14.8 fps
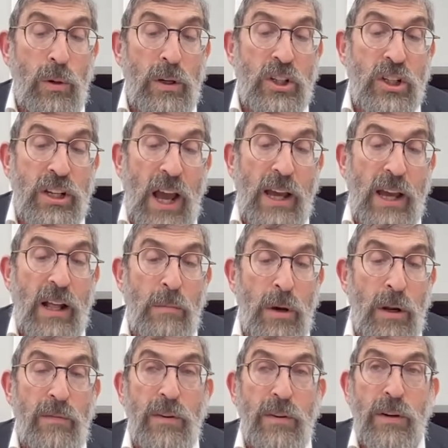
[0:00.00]
had Shaykh
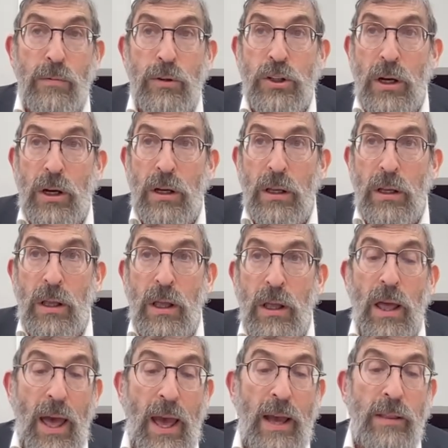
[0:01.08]
Alman of the Gerusha,
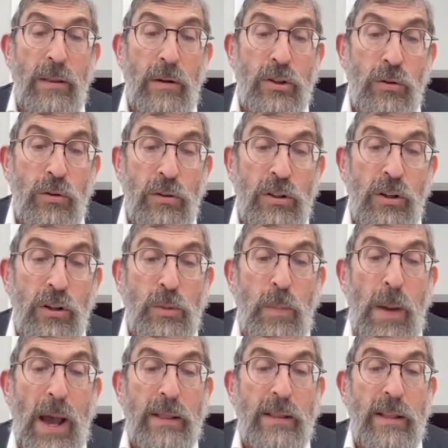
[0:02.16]
and no children, goes
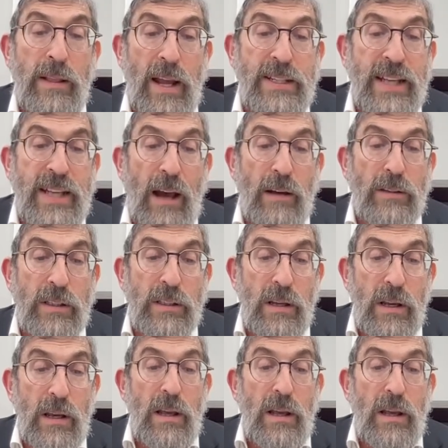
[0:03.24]
back to daddy's house.